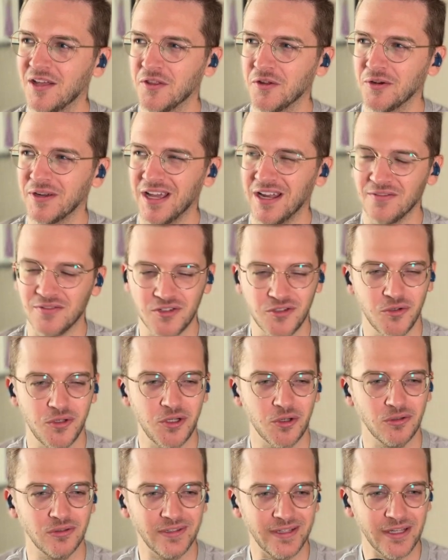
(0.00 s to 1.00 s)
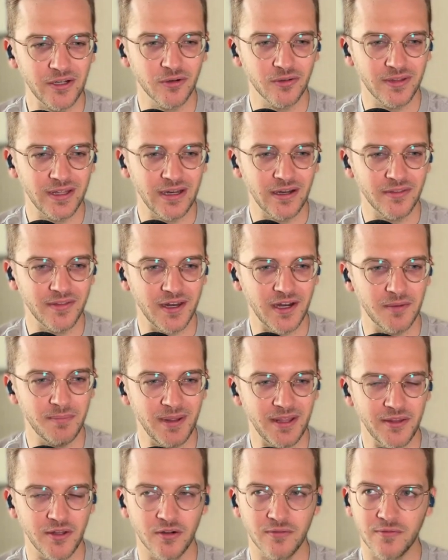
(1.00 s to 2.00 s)
Another kind of studio leader there that
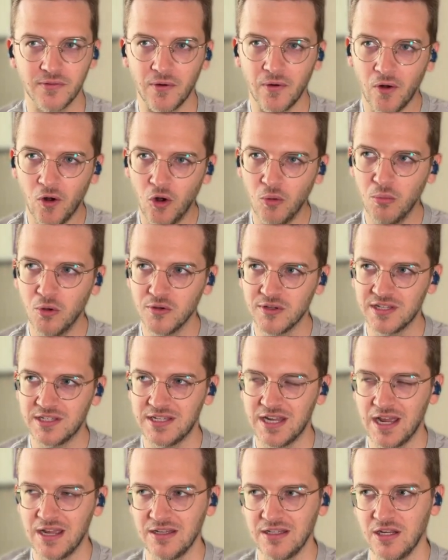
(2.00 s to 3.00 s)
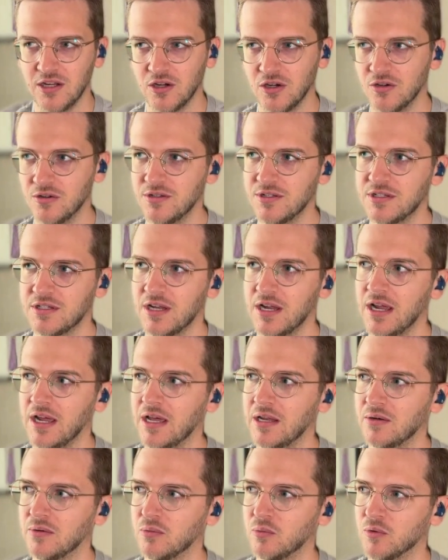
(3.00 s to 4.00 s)
had been there for almost 10 years
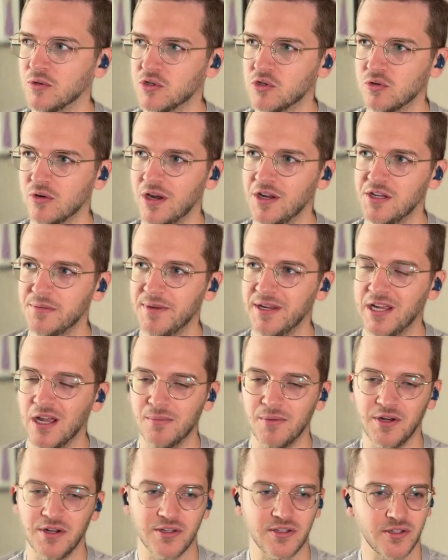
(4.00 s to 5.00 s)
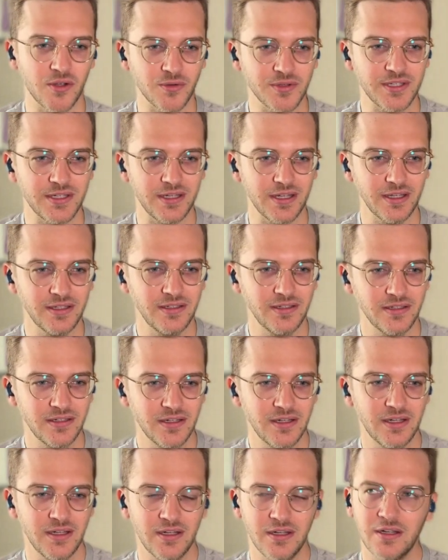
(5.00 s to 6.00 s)
and was trying to become an associate,
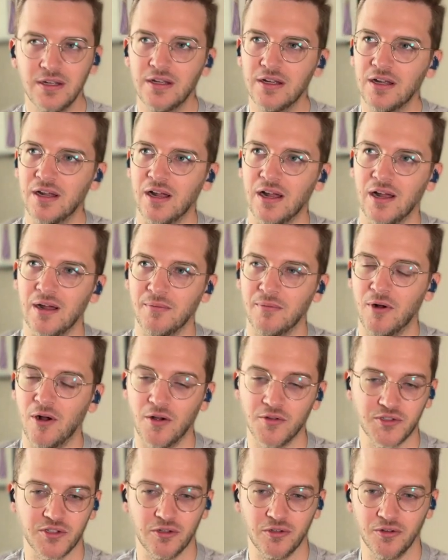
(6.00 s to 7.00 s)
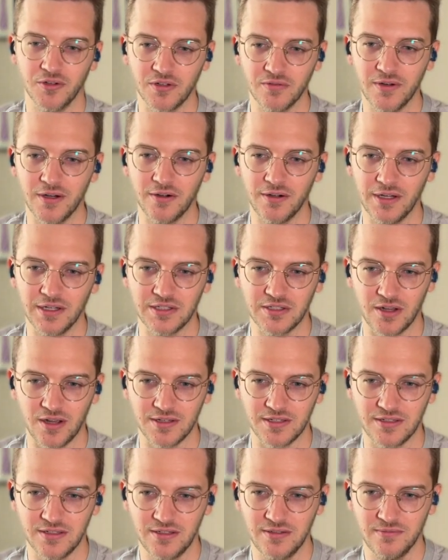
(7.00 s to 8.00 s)
also looked very
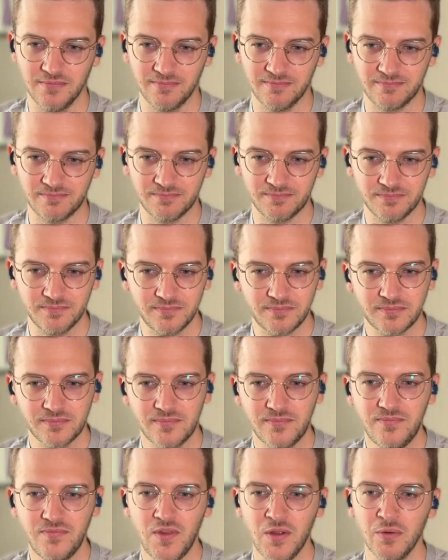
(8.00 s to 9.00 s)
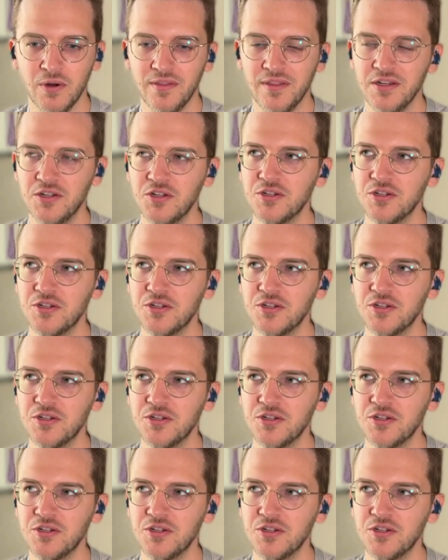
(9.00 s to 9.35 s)
exhausted, right?